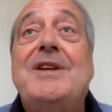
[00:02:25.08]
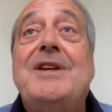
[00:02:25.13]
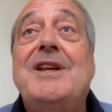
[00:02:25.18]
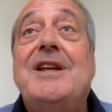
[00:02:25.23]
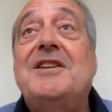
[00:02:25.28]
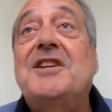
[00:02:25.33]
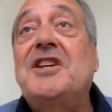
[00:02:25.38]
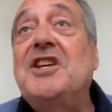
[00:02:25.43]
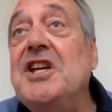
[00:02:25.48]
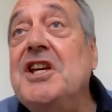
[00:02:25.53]
we
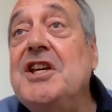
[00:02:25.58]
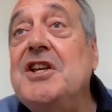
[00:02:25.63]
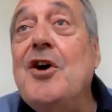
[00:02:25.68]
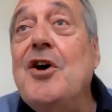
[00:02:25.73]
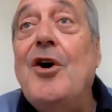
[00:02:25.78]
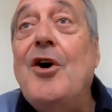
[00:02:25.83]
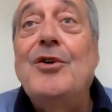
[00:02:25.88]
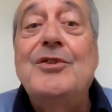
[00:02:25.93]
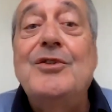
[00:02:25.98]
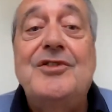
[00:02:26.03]
did
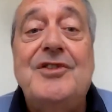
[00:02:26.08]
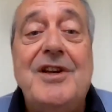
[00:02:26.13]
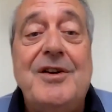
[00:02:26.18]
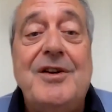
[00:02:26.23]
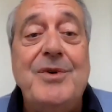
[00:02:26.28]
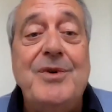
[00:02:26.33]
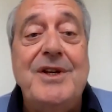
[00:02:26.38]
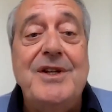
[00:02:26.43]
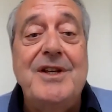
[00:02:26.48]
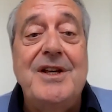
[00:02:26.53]
keynotes
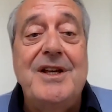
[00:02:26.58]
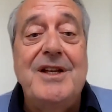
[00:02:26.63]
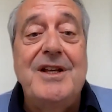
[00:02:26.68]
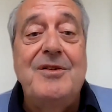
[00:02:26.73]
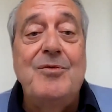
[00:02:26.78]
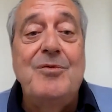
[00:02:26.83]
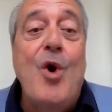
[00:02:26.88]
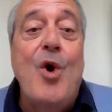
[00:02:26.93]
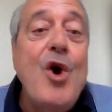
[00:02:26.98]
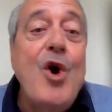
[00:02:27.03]
and we
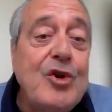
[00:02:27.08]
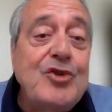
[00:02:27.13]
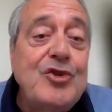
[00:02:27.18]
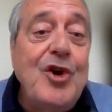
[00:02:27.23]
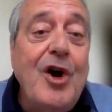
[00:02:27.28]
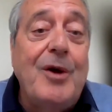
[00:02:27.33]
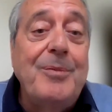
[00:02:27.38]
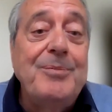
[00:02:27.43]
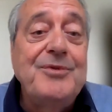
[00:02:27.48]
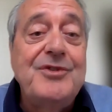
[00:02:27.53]
did
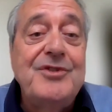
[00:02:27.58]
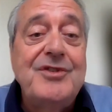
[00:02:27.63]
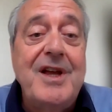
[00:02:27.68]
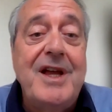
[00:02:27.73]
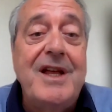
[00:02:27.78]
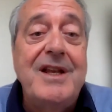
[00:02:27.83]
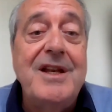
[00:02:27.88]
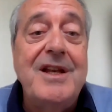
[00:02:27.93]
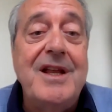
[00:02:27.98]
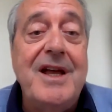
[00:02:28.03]
workshops.
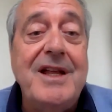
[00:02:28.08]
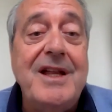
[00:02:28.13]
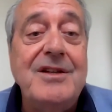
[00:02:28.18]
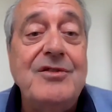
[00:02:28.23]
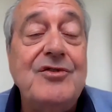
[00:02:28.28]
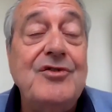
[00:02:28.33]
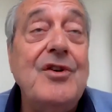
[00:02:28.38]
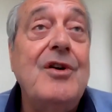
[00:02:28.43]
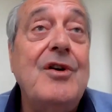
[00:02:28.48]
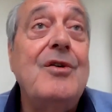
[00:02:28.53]

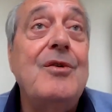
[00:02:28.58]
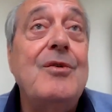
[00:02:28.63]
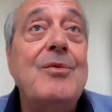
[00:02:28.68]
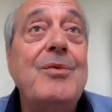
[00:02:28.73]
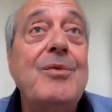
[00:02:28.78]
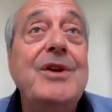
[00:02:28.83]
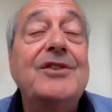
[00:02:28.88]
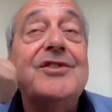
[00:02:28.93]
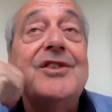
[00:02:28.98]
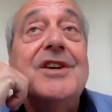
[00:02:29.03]
And so
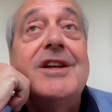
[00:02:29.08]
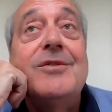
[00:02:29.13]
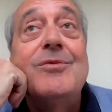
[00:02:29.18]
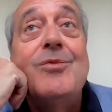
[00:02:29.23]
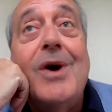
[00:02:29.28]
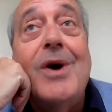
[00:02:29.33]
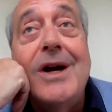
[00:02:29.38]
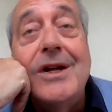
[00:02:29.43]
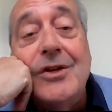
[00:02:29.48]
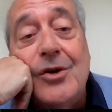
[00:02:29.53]
we said,
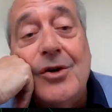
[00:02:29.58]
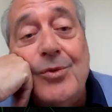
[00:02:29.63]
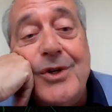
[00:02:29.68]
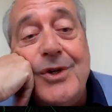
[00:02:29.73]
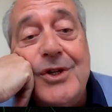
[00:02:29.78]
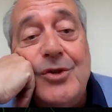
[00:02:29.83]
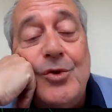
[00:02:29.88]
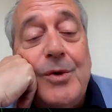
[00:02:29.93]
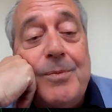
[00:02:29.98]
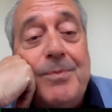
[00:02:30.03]
why don't
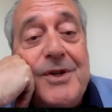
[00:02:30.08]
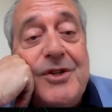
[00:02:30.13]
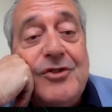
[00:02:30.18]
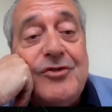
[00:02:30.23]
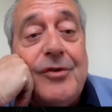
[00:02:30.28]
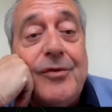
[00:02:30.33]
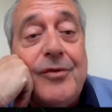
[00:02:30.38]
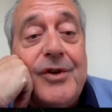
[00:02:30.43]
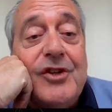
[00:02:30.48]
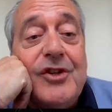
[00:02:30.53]
we do a
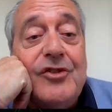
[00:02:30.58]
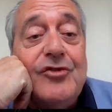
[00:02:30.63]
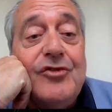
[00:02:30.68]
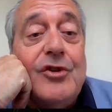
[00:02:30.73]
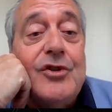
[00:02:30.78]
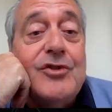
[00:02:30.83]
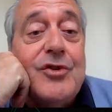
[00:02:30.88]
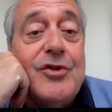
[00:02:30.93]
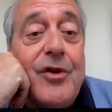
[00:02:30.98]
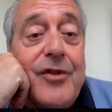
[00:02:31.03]
piece of
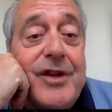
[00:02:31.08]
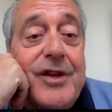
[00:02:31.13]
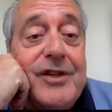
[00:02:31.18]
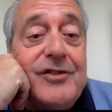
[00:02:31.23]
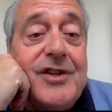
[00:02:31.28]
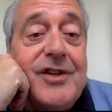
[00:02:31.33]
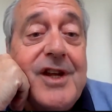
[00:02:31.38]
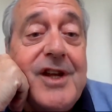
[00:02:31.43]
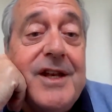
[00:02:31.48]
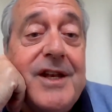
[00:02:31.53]
research on
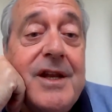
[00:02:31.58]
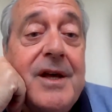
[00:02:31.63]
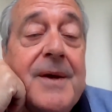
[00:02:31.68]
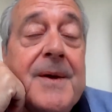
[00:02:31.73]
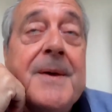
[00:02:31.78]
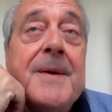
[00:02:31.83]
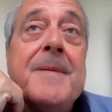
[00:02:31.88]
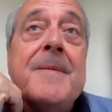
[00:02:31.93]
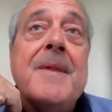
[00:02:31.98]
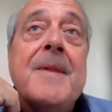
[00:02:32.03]
this? And
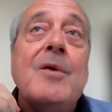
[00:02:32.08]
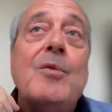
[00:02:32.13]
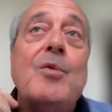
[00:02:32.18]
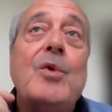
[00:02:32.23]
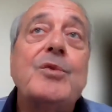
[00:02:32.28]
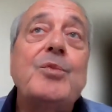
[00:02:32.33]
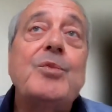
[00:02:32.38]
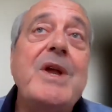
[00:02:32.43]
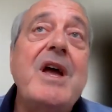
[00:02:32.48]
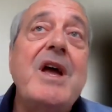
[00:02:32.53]

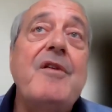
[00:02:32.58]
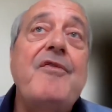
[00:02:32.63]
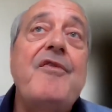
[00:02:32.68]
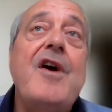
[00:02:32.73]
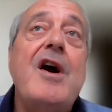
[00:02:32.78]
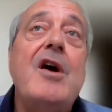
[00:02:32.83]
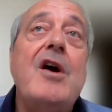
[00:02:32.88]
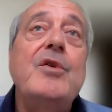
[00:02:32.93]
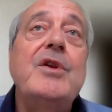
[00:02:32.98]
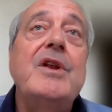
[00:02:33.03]
what we have
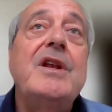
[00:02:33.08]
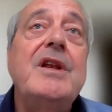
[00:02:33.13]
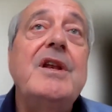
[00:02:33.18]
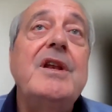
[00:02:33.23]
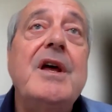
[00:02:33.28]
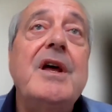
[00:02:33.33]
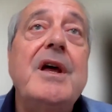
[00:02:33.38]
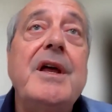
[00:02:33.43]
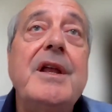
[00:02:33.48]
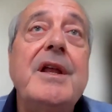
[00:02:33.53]
found in
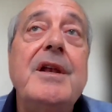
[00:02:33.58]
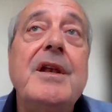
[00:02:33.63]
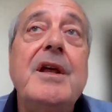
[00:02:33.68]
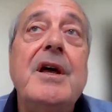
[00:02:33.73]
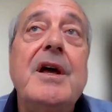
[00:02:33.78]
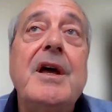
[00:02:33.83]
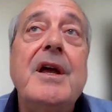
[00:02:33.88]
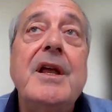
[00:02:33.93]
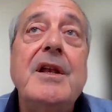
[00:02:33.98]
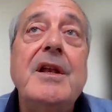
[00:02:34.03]

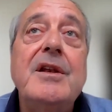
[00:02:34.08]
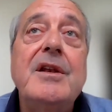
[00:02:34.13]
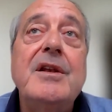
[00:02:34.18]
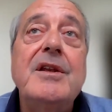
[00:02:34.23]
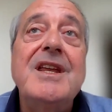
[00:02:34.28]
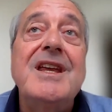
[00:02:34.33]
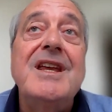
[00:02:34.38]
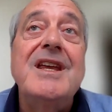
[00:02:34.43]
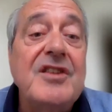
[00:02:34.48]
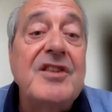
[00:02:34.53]

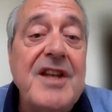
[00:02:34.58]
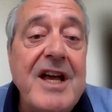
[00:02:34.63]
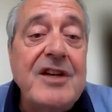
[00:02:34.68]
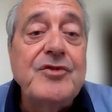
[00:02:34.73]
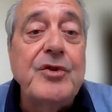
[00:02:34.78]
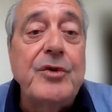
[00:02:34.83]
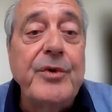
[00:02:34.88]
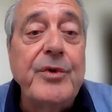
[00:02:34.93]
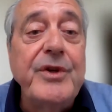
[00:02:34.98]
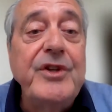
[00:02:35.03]
the
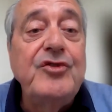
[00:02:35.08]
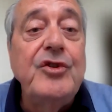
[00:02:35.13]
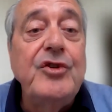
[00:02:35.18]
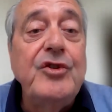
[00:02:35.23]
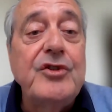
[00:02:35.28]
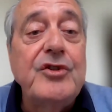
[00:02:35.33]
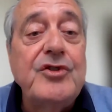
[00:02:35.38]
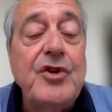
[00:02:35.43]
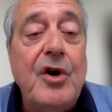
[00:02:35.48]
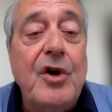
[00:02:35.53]
international
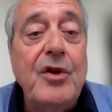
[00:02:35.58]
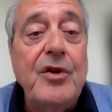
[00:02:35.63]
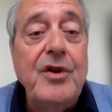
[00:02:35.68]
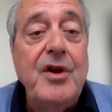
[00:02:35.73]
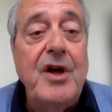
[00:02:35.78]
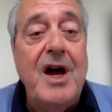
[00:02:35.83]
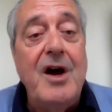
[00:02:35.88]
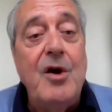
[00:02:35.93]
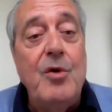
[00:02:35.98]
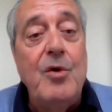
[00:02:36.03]
research on
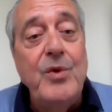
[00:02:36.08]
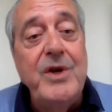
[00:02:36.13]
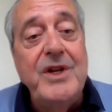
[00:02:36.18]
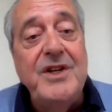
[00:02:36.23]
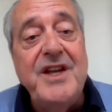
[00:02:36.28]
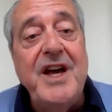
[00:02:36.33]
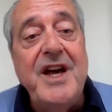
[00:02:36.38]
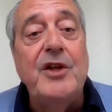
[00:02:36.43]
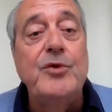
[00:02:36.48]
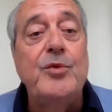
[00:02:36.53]
how we
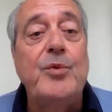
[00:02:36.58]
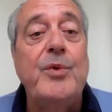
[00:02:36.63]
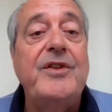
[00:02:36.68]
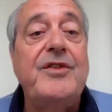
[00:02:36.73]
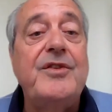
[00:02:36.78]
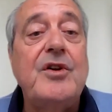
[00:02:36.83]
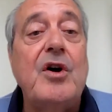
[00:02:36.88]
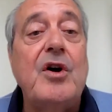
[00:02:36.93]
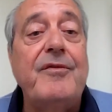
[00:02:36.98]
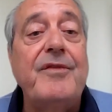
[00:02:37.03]
dealt
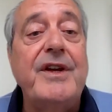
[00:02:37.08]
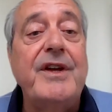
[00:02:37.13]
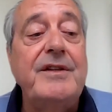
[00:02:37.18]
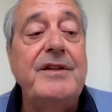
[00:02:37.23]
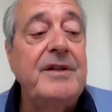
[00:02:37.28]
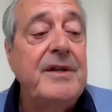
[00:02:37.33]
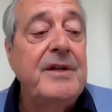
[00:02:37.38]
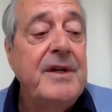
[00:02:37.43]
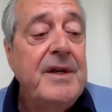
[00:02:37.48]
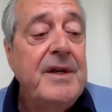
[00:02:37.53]
with COVID